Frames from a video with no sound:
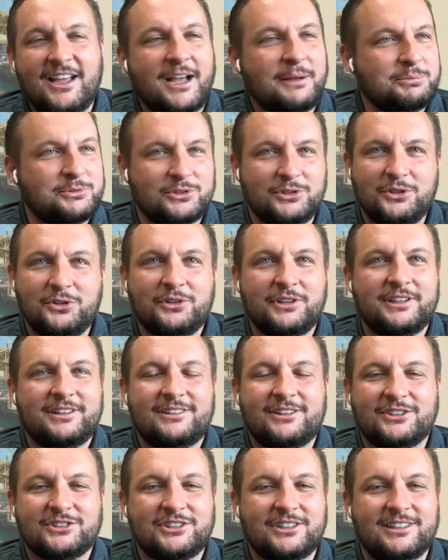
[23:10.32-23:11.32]
Absolutely.
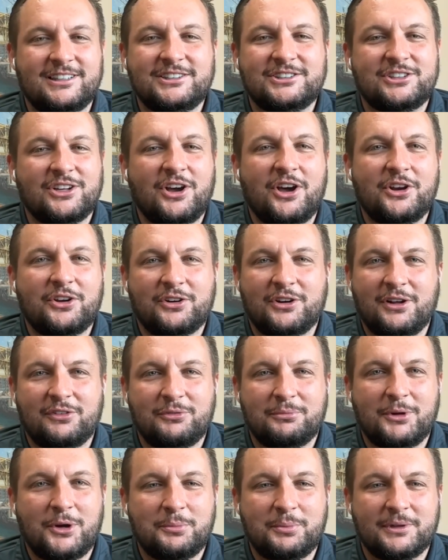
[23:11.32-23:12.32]
There's at least 100 of them
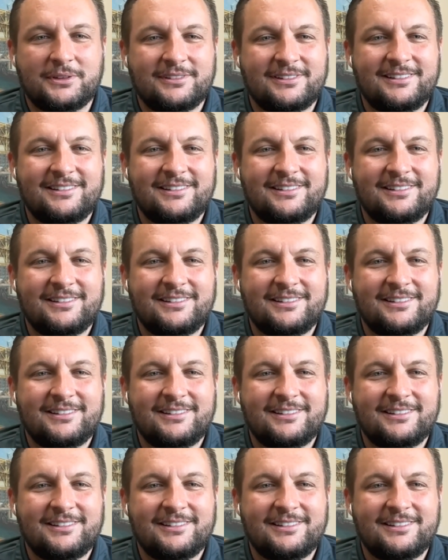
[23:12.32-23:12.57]
open.